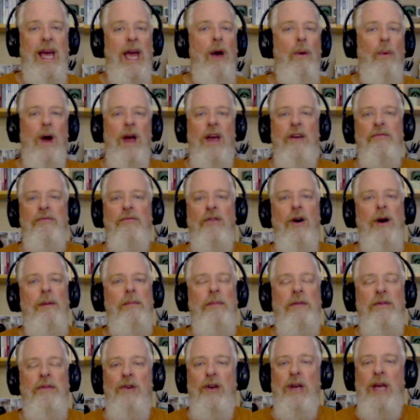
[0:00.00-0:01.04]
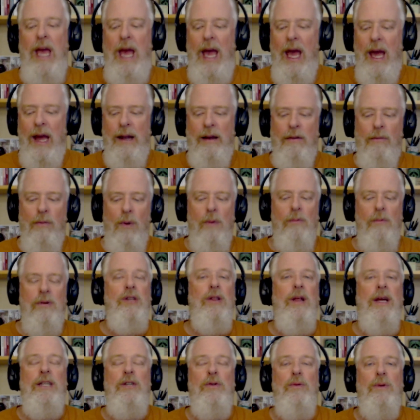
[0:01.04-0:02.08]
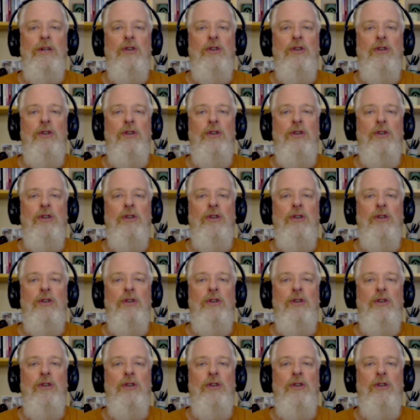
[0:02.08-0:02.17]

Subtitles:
away from, if you can. What would you like to